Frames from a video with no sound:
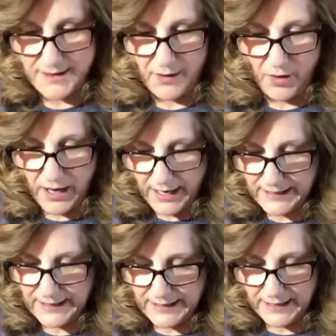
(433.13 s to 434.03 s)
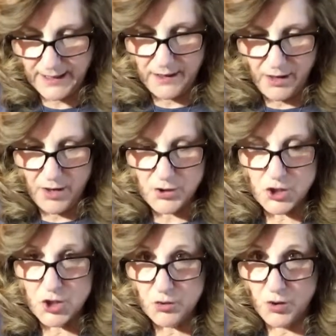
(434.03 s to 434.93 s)
Now I need
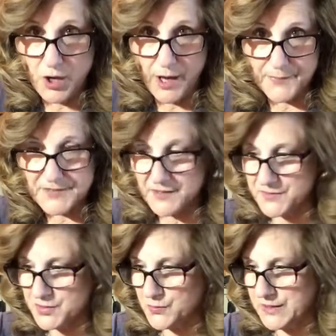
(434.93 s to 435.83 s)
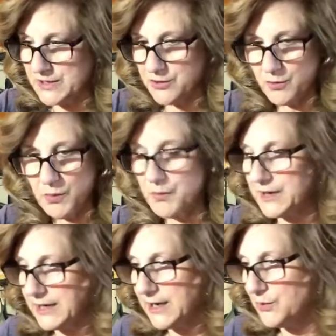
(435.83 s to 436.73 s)
2 cups of sweetener, what
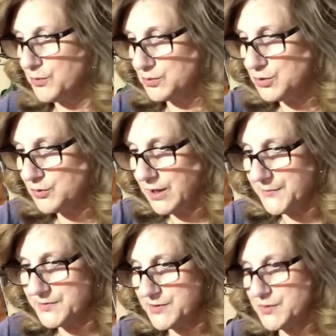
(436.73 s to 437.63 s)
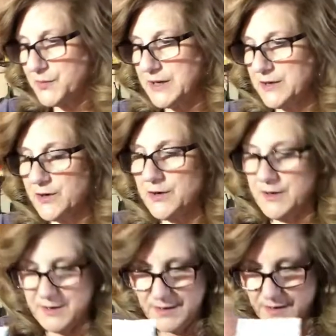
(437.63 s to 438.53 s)
would equal 2 cups of sweetener.
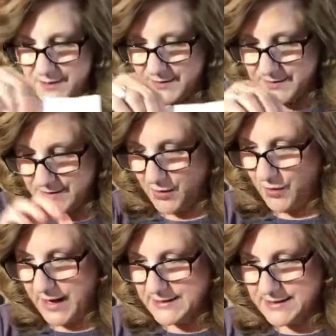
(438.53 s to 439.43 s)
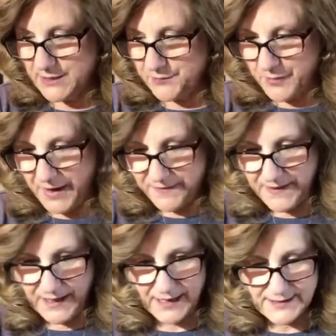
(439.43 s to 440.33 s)
So I
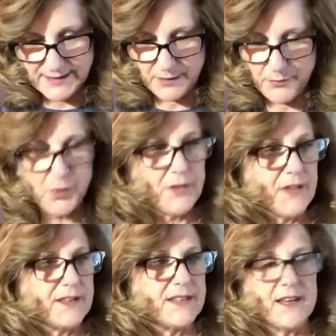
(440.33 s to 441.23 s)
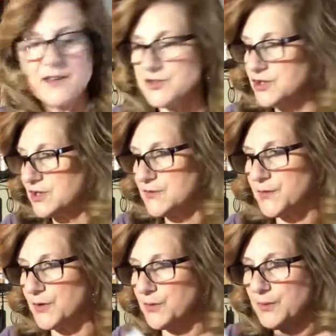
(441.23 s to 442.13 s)
think I did put this in just
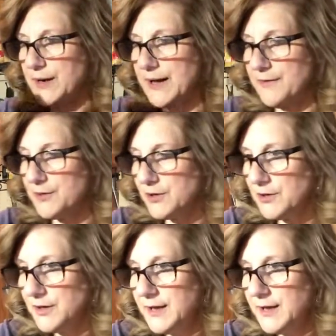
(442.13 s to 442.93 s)
for whatever.